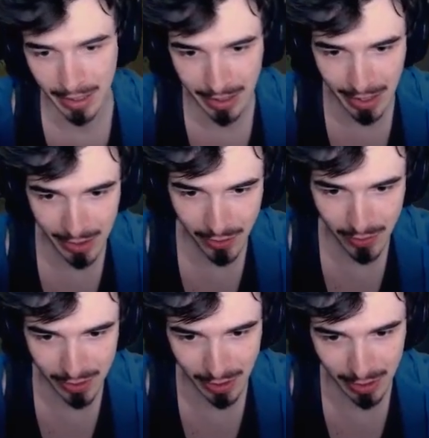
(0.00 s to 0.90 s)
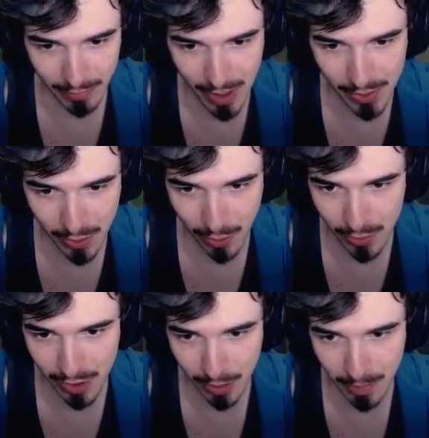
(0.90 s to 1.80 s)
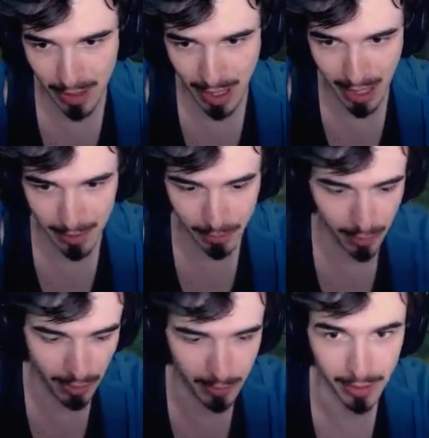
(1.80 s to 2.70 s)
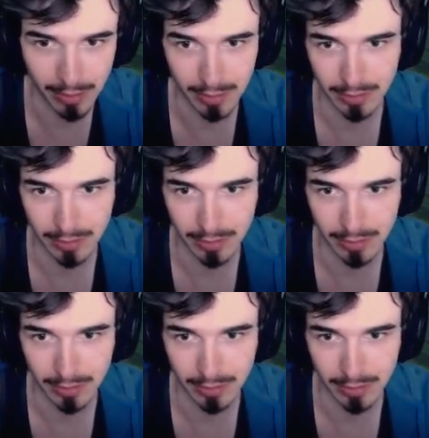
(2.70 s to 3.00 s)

Interesting. I didn't realize you could go GLP and Proto Belt.